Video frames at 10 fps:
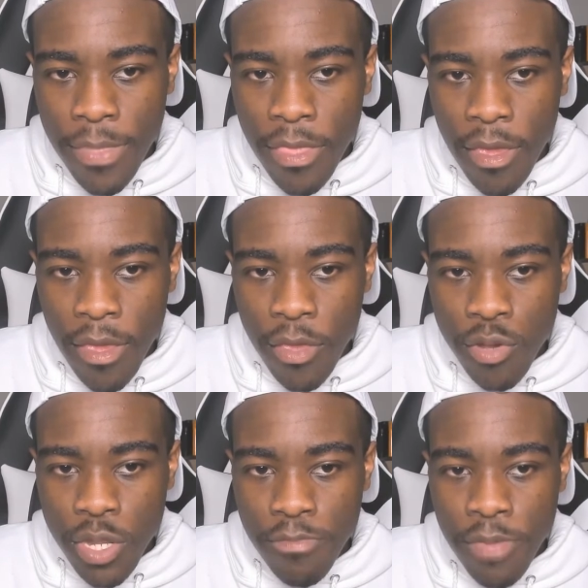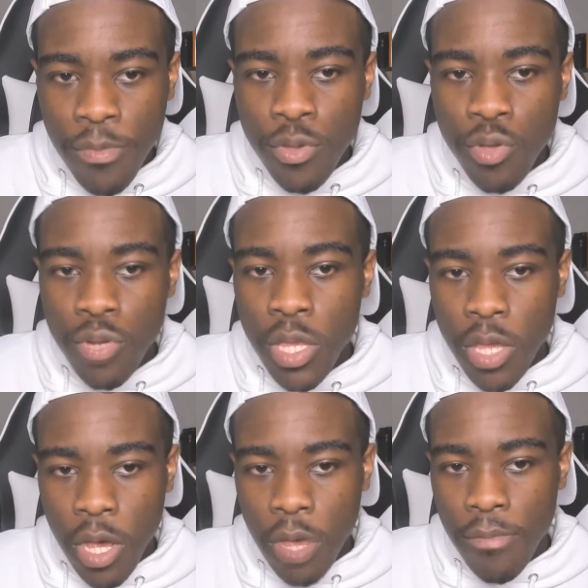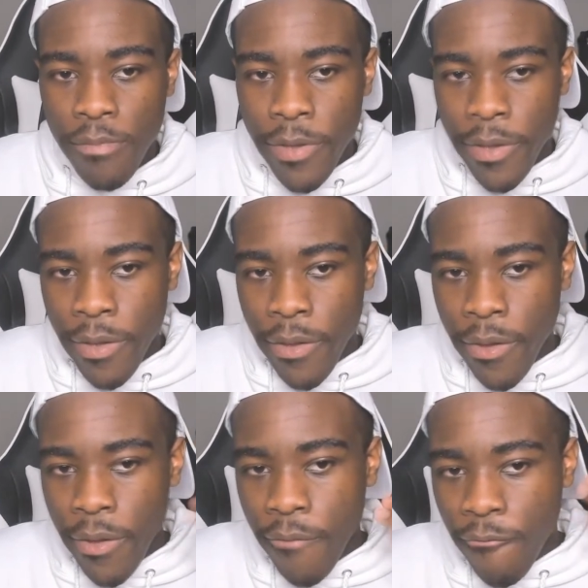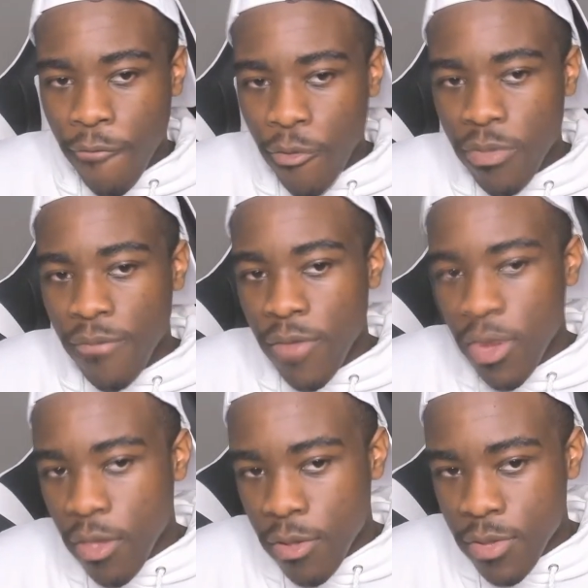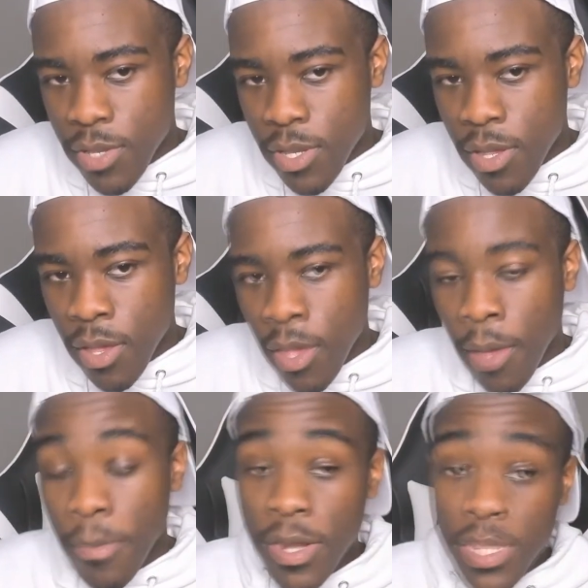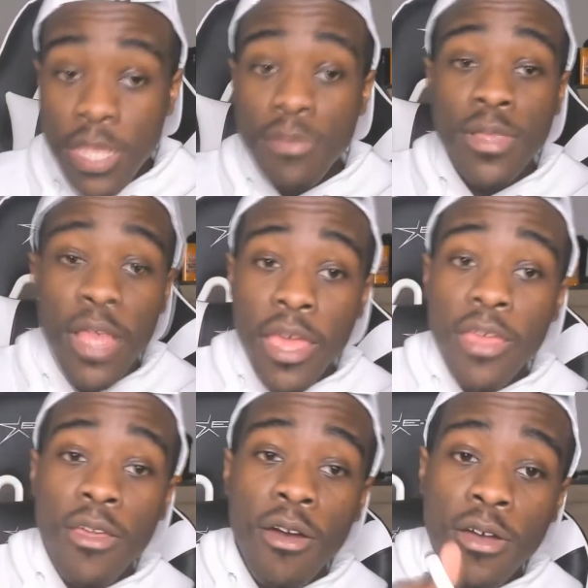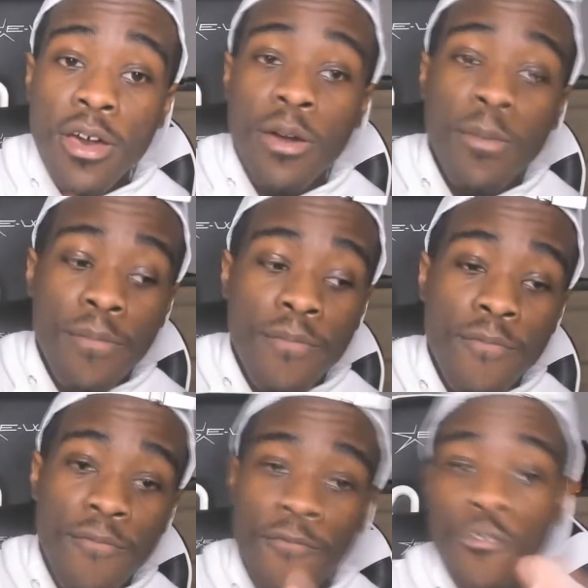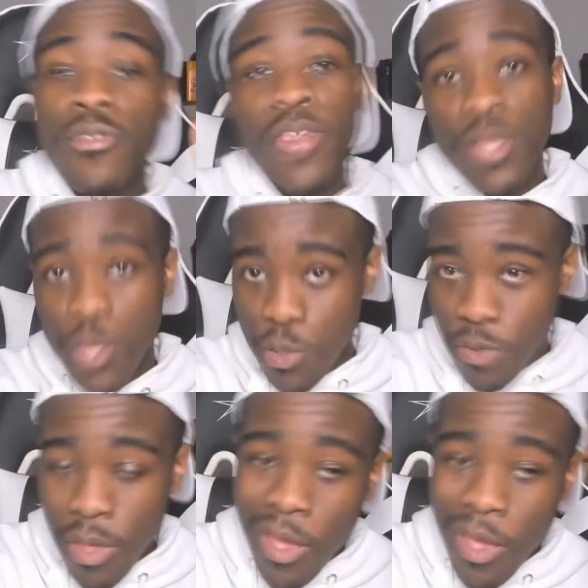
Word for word: they usually people usually come for the videos, but it seems like y'all come for that too.